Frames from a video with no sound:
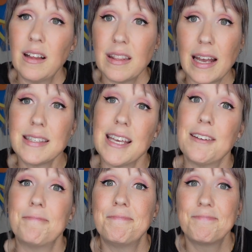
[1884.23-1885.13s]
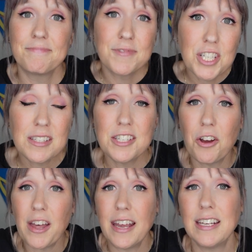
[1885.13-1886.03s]
That's it. Just
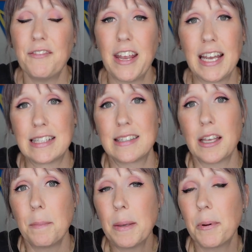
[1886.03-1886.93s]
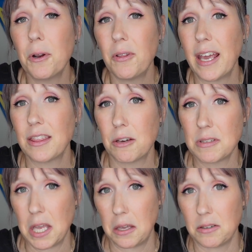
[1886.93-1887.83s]
know that in advance. Some people don't like
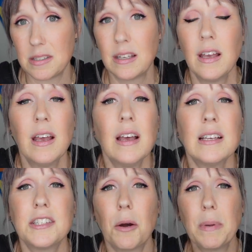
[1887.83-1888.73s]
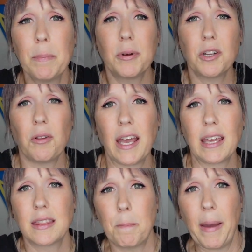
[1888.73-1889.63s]
those hills. Some people don't
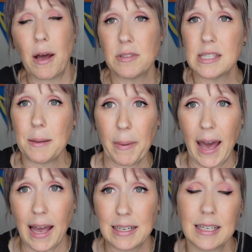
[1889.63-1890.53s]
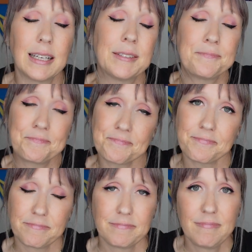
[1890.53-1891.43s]
like the bouncing back.
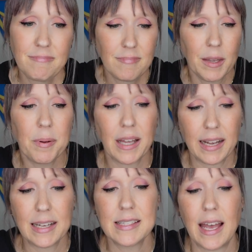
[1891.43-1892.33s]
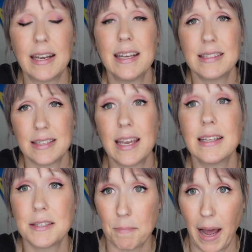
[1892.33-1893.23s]
But like I said, it's,
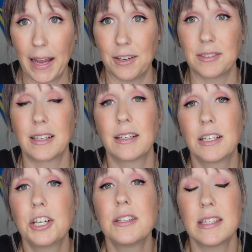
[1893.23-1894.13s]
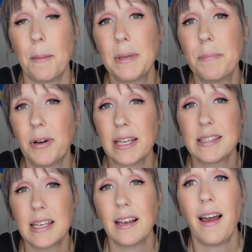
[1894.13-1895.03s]
it's mild. Could some people get
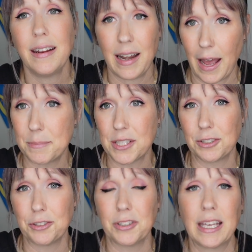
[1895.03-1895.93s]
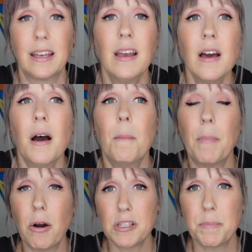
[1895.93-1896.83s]
sick on it? Absolutely.
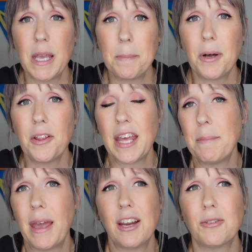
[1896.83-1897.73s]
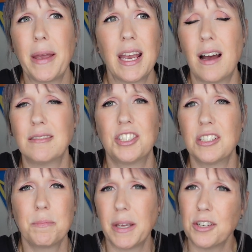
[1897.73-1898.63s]
Most people, they may or may not
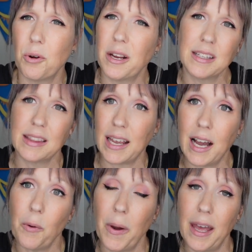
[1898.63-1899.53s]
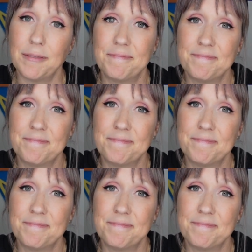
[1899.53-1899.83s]
just be annoyed that they got wet,